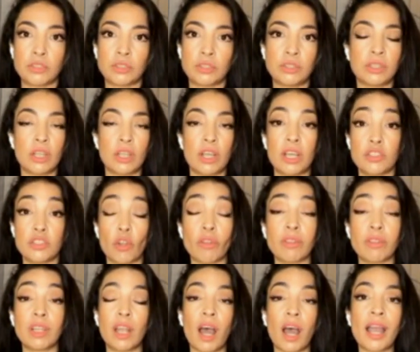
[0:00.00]
is is on
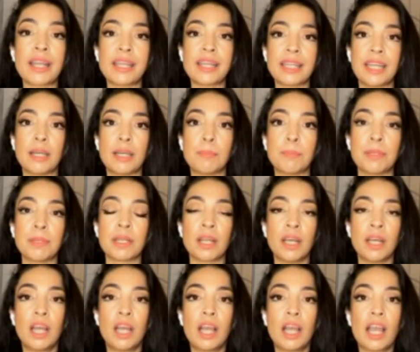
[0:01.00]
the line here, but
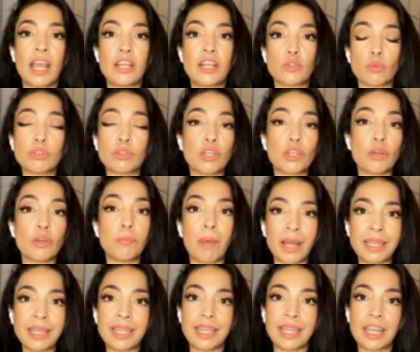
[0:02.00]
it's also
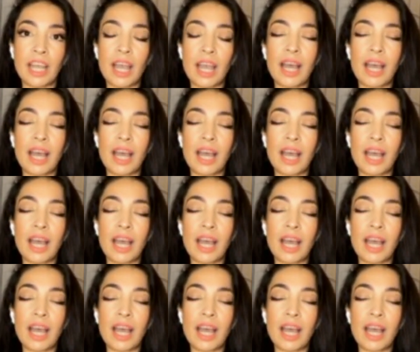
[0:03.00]
money.